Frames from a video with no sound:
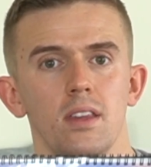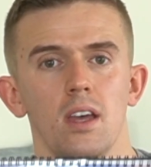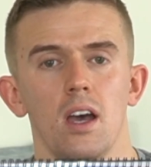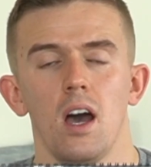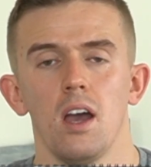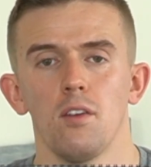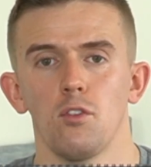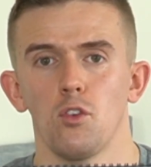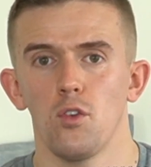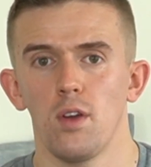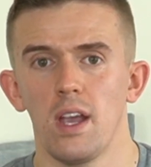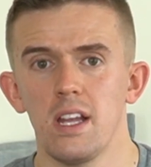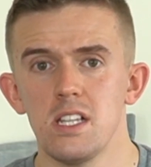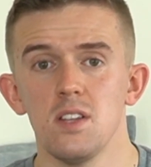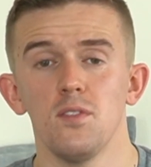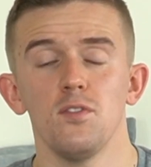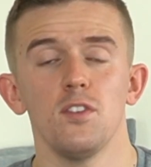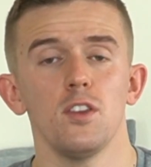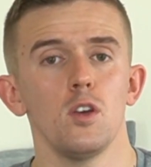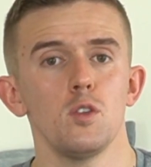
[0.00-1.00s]
that I've
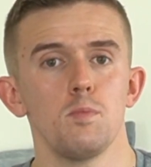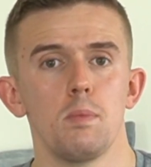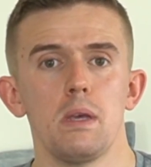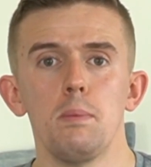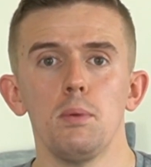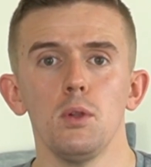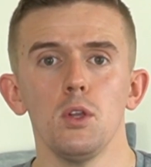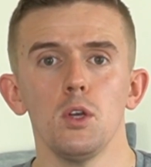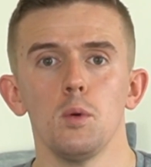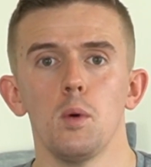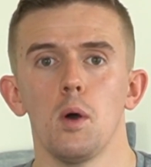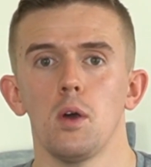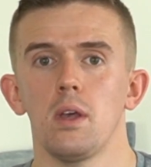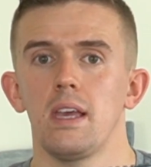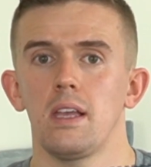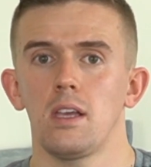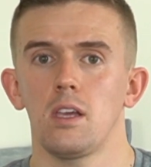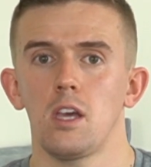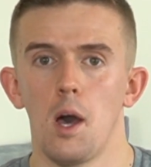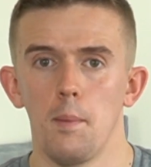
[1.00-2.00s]
created for those people who are
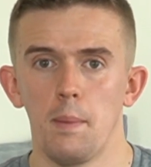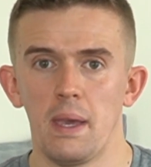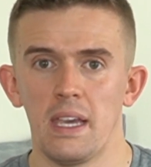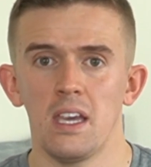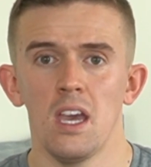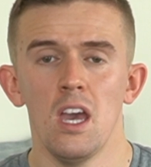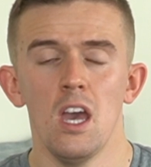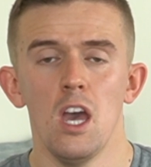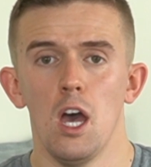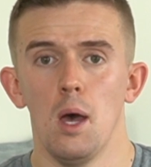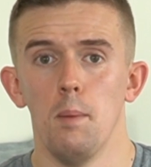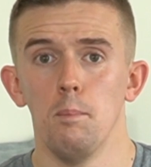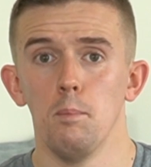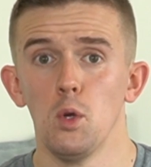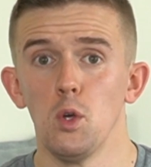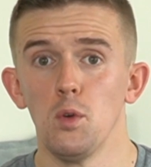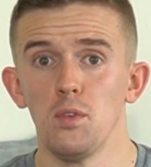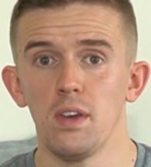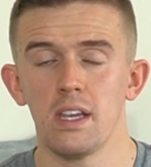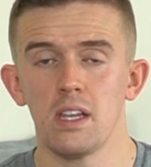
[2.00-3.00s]
coming and
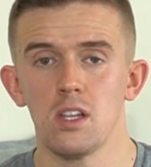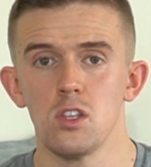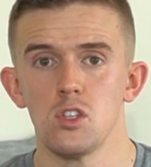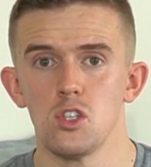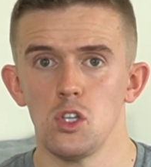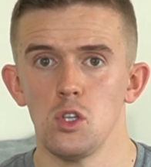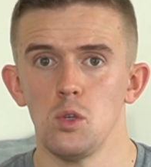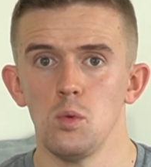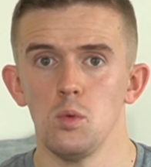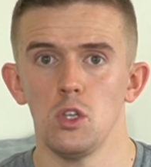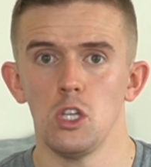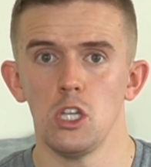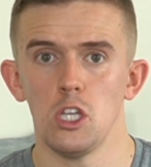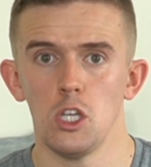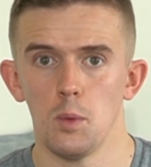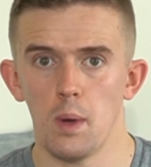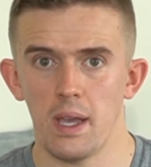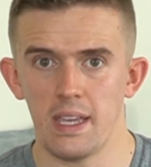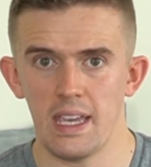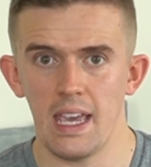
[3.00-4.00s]
moving to
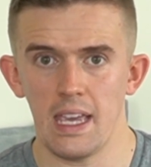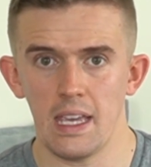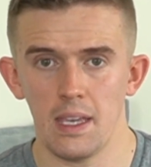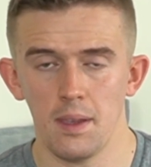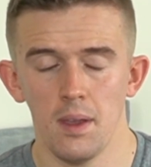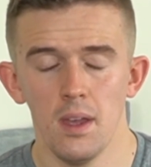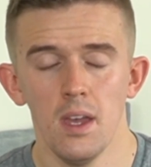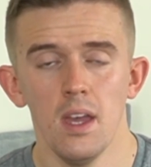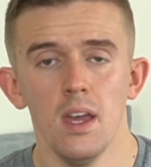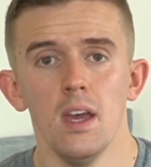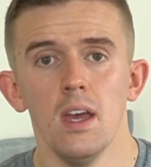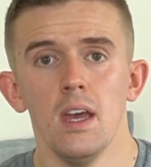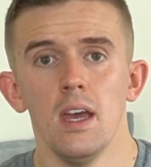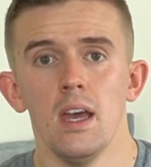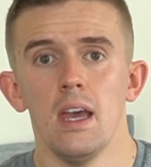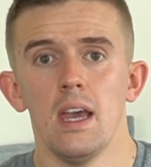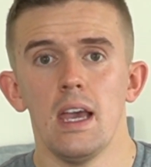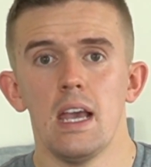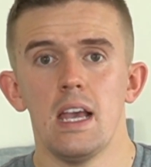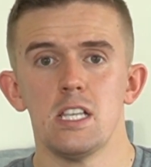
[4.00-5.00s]
the UAE.
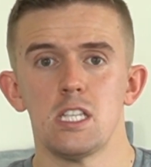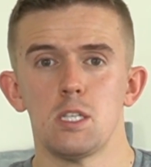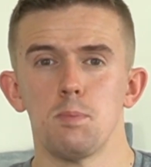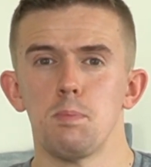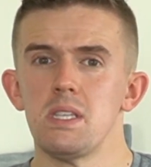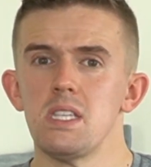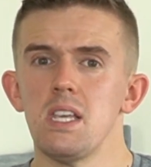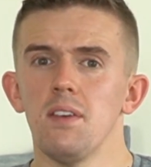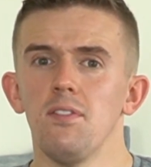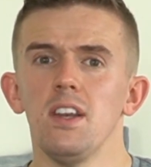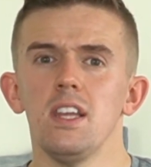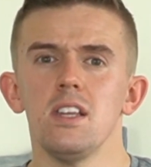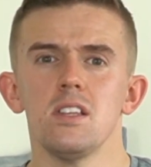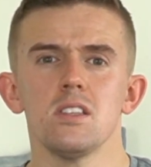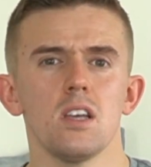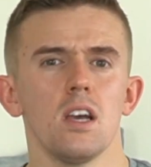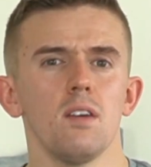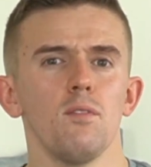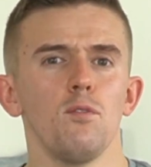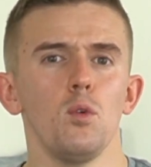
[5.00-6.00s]
It's specifically
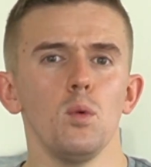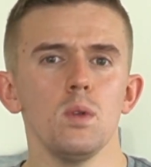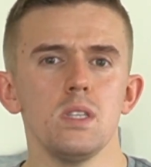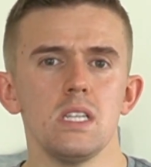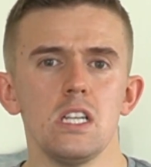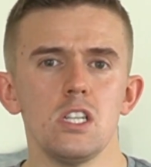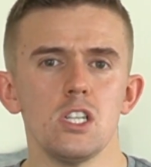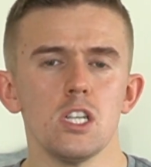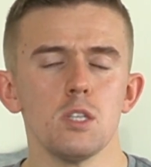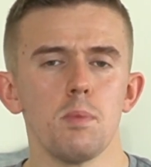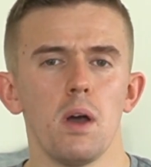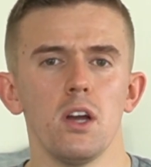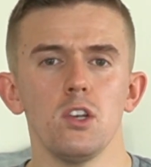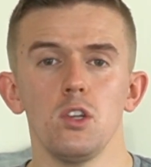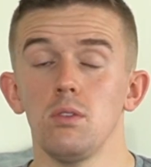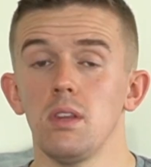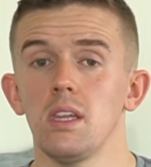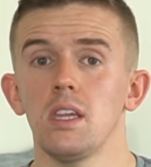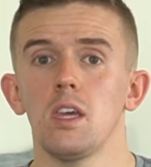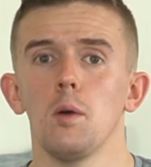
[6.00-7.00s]
designed for teachers, but I
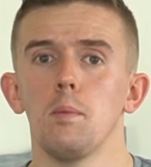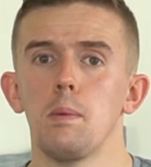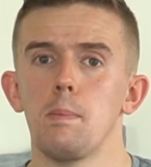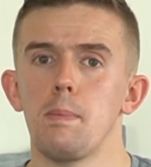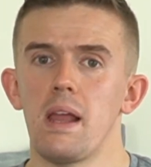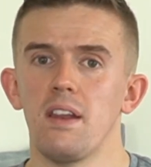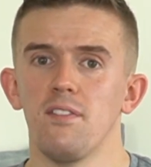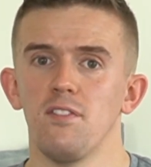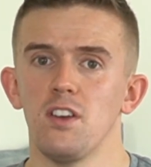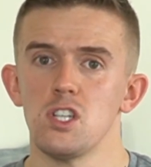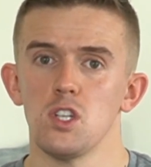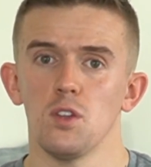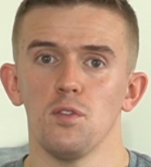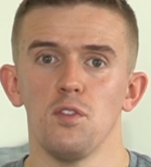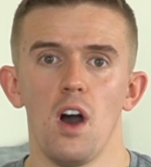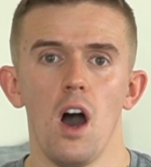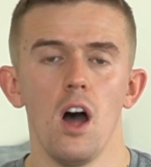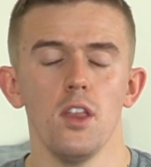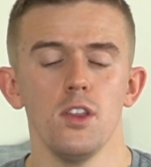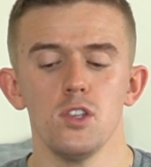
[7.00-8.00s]
do think it would be beneficial
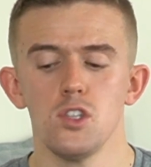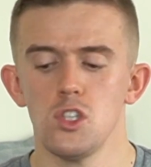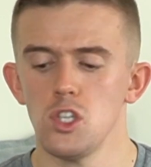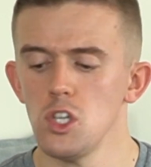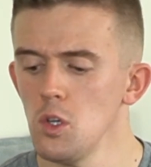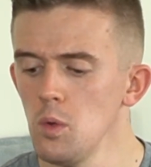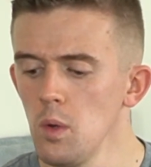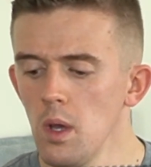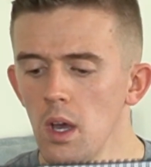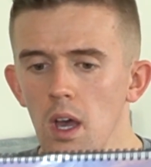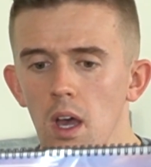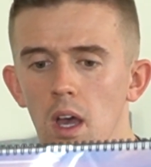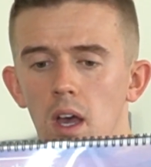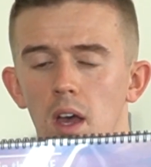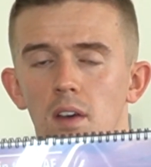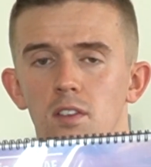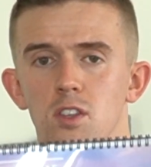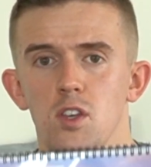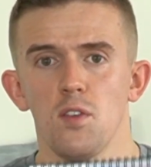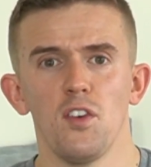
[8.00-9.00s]
for others too.
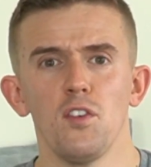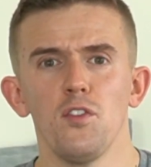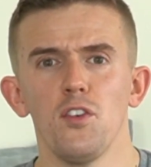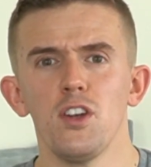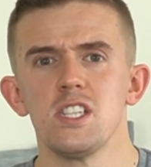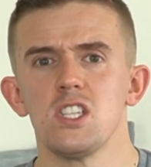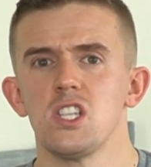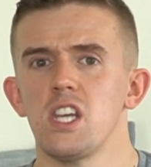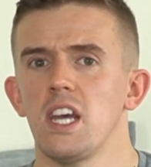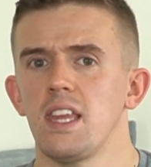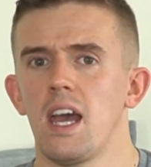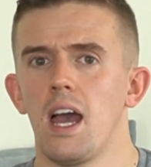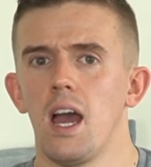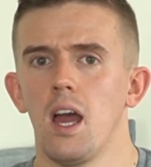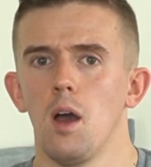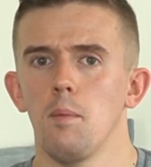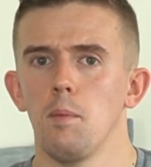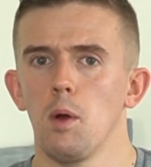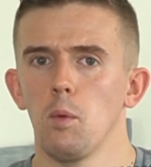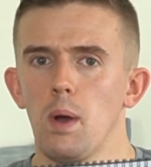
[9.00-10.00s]
So feel free to check that
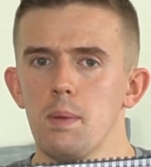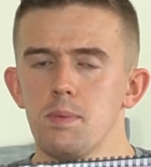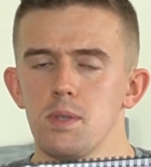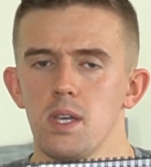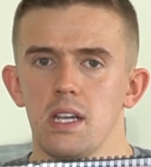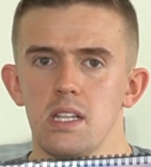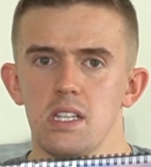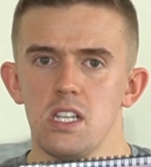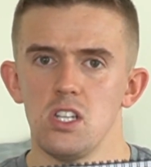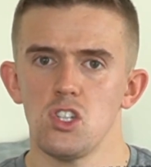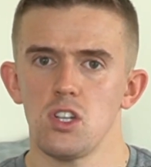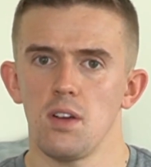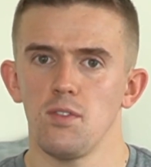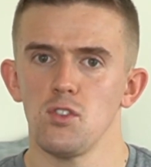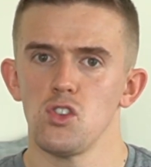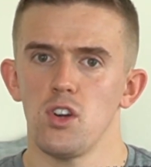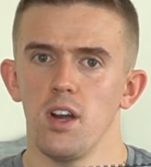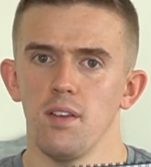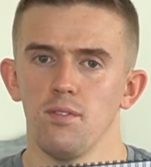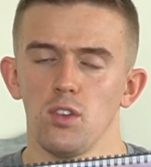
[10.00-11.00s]
out on my website,
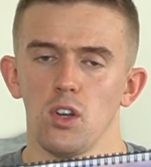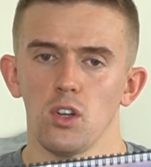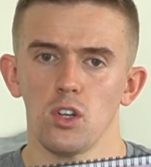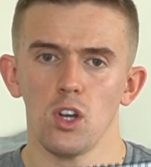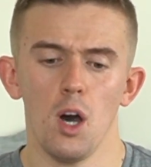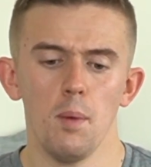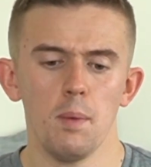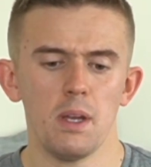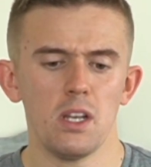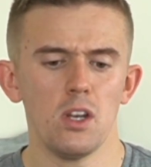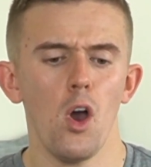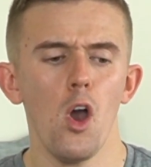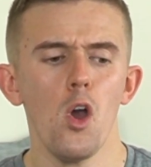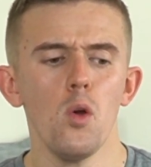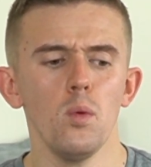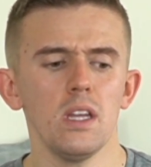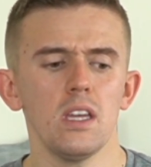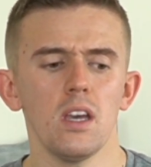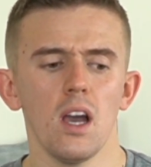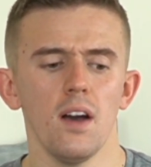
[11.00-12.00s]
Teachtraveltriumph.com. It not
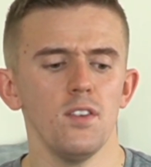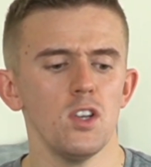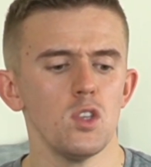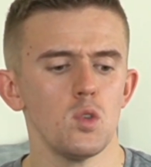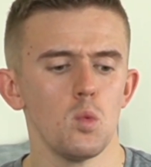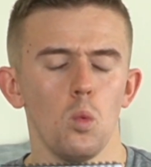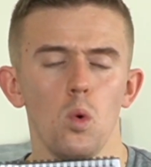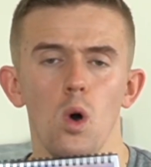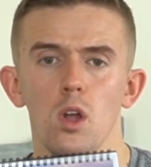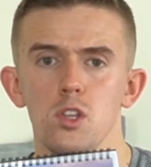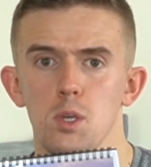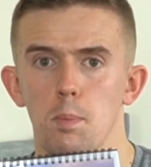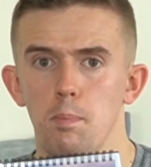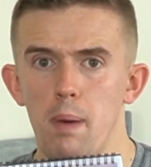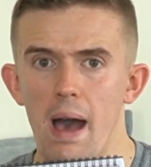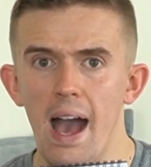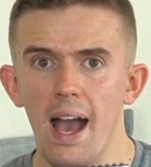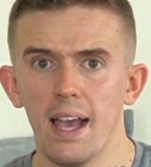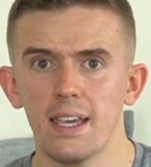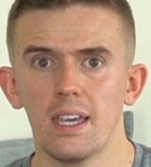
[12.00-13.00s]
only covers what to
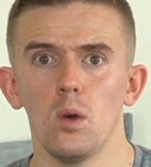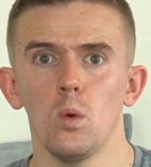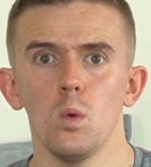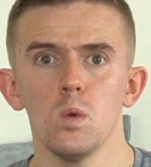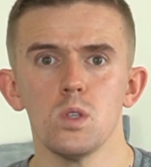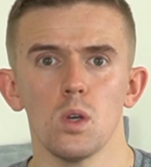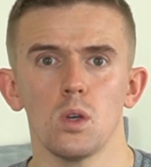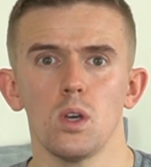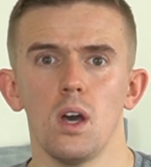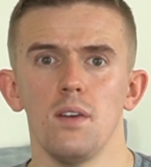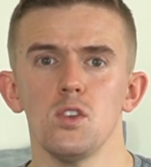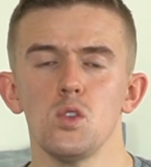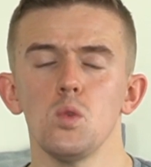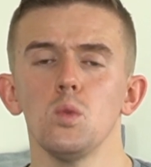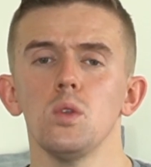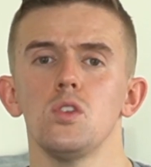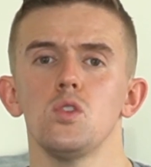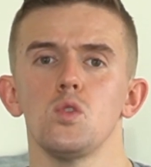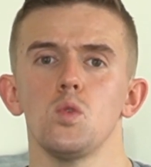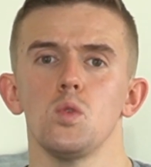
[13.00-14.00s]
pack, it also covers
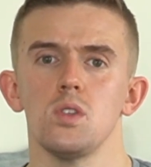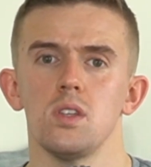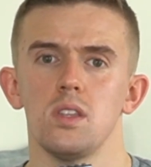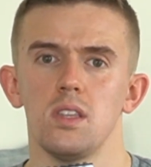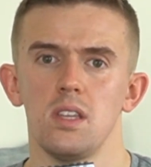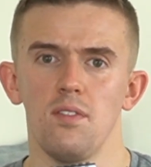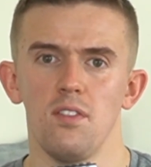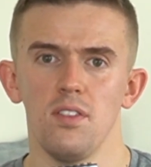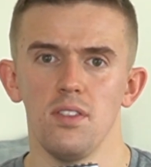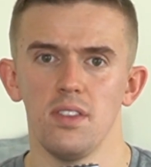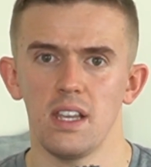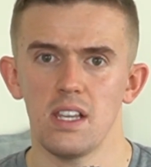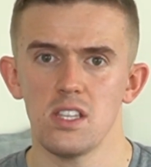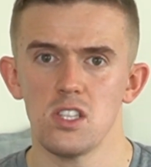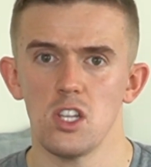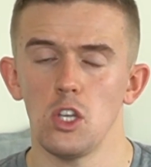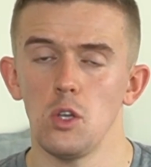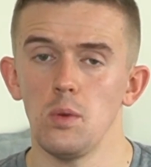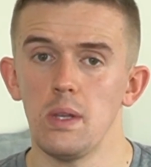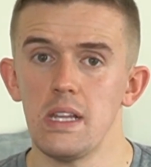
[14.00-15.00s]
all the sorts of different things
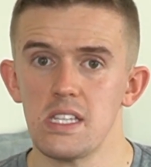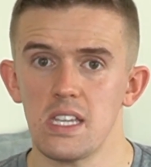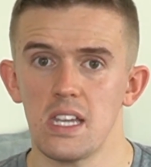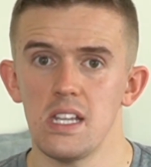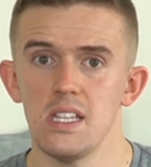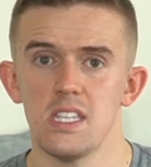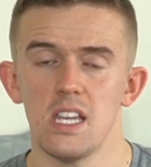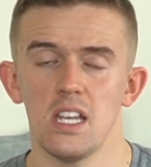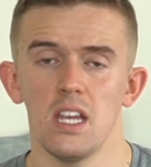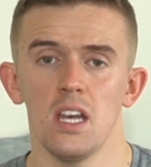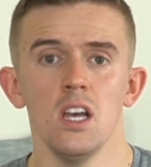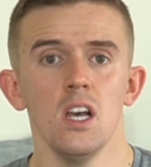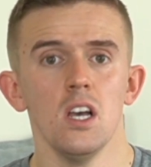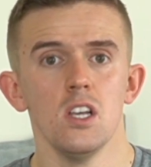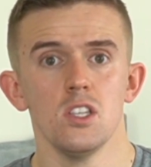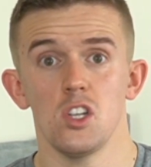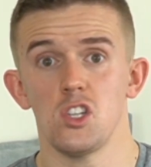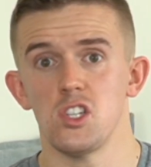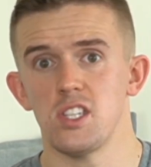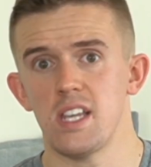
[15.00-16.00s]
that you need to consider,
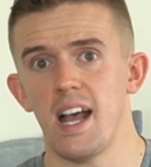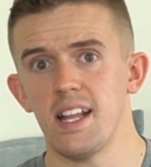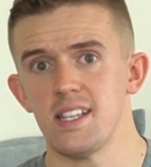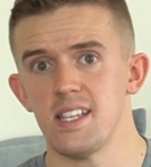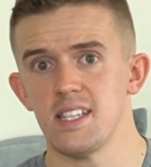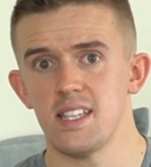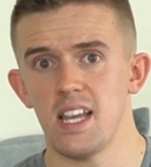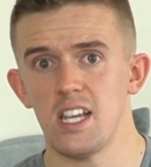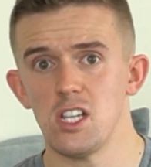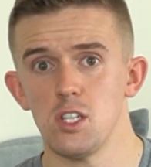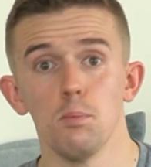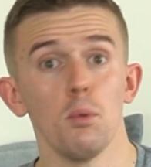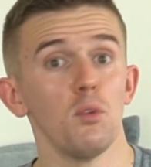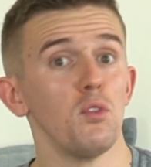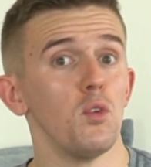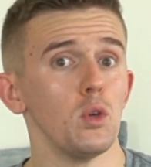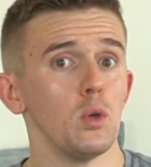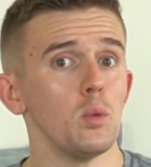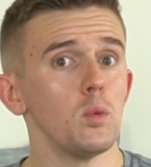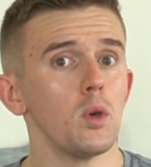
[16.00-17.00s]
such as attestation
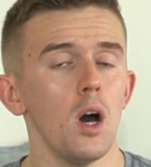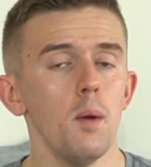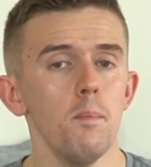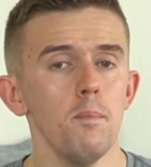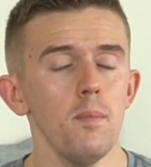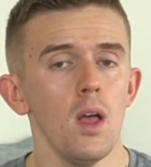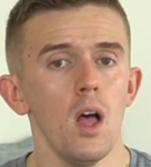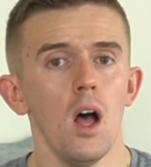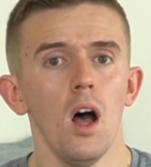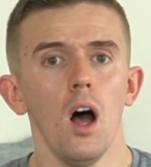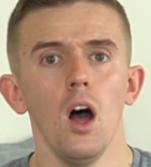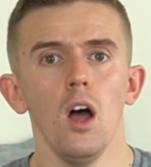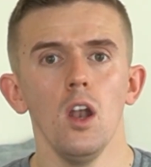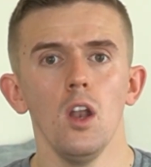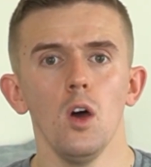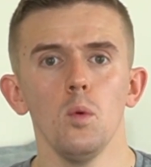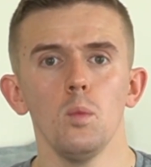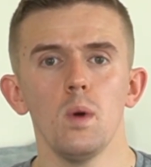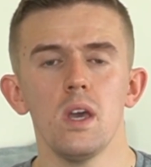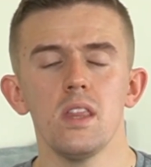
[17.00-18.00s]
before you come,
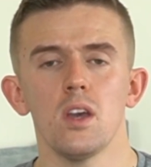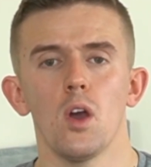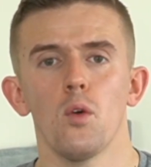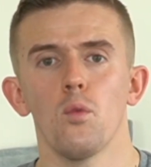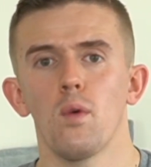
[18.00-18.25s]
along with a